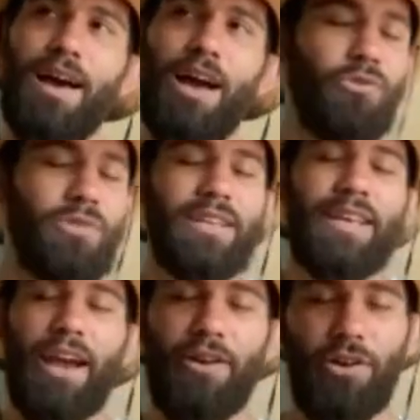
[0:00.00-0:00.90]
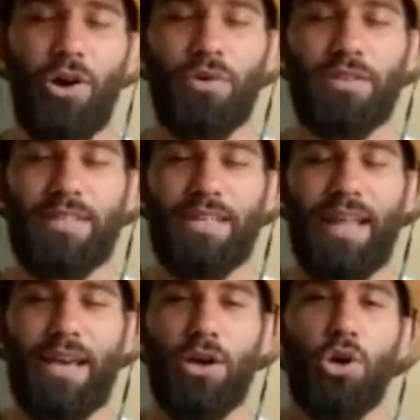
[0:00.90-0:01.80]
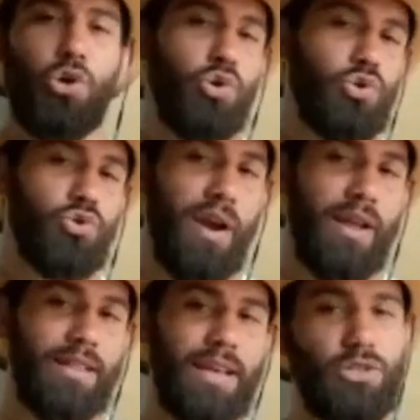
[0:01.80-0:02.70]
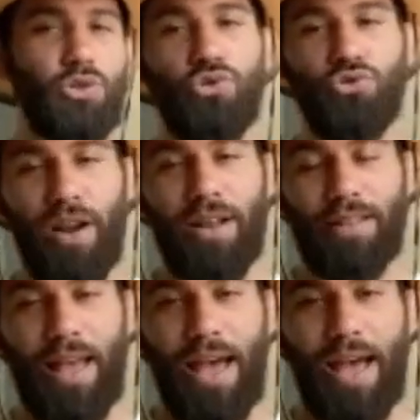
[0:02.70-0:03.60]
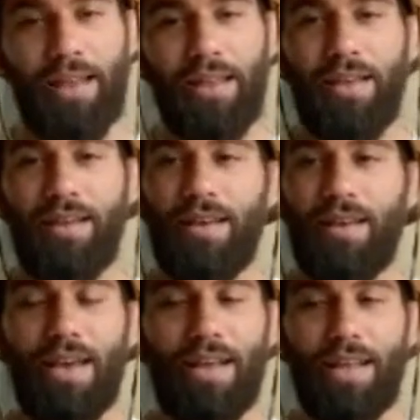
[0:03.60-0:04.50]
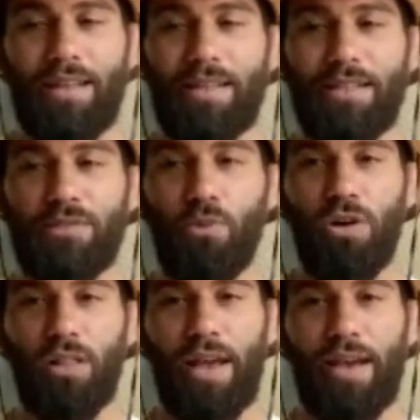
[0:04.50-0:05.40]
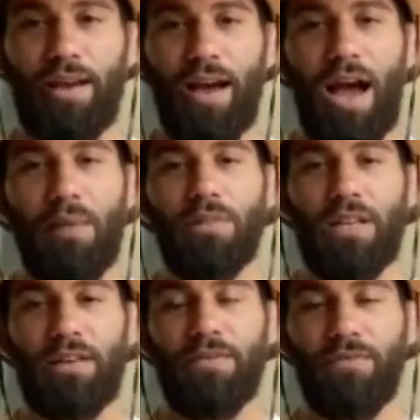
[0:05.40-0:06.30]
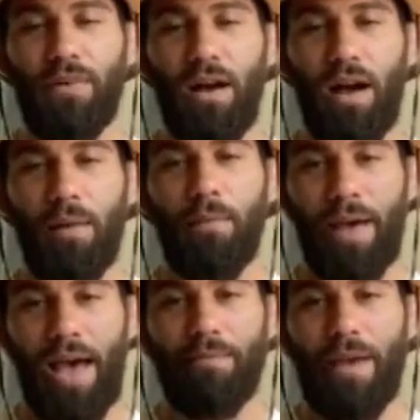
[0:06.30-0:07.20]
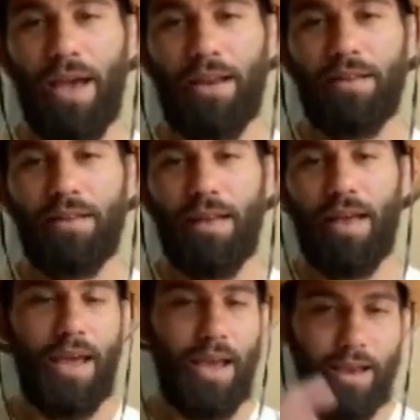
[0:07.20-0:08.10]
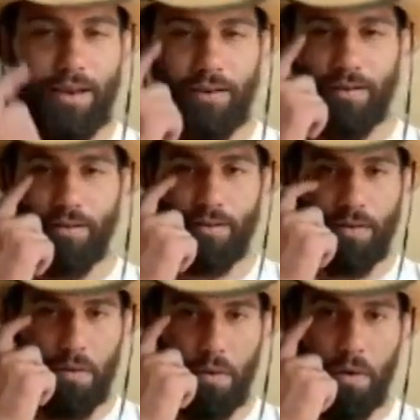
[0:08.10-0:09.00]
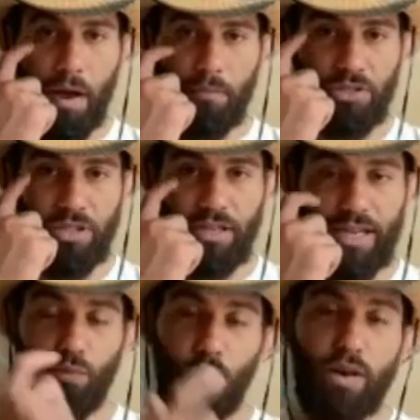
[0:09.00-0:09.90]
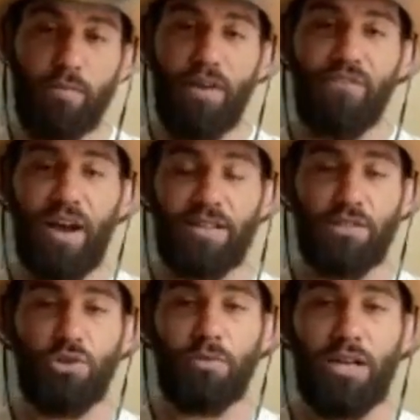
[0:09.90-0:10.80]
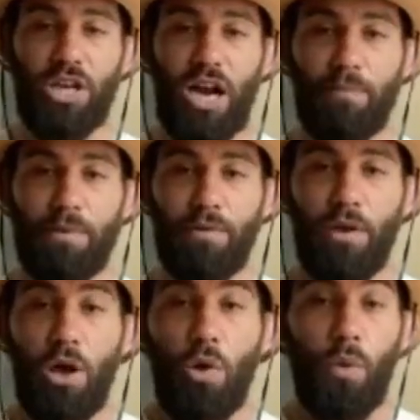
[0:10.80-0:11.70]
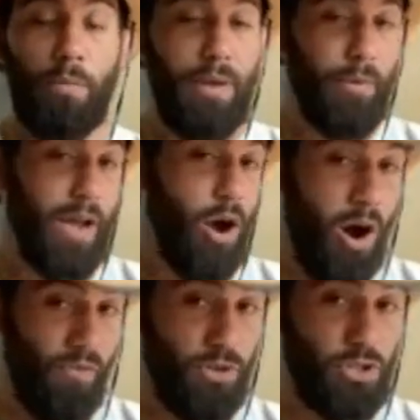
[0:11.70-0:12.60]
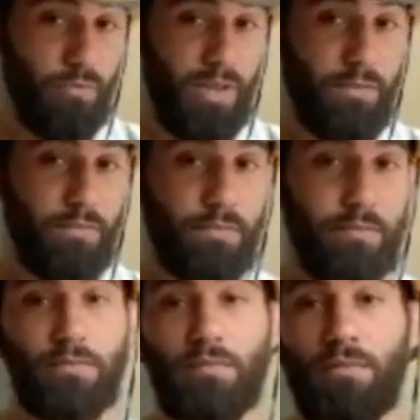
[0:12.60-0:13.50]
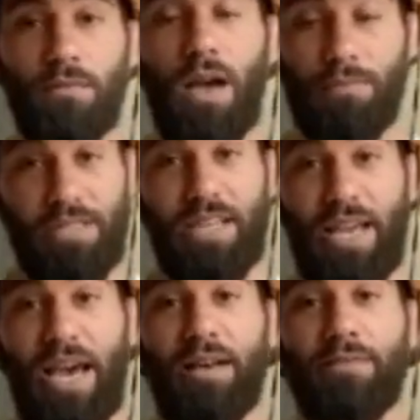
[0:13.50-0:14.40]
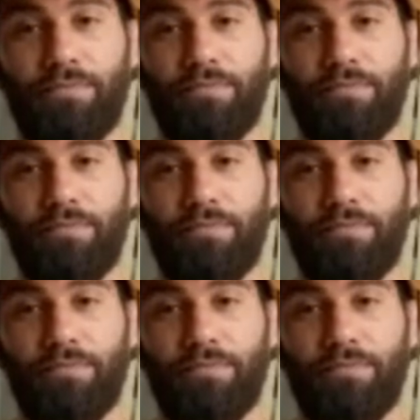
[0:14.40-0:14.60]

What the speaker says: don't really care to go and see like who's ranked this, who's ranked that. It's more like I believe I'm a bad man, and I'm just gonna keep winning my fights and do my job. And when people get offered to me, I'm gonna say, yeah,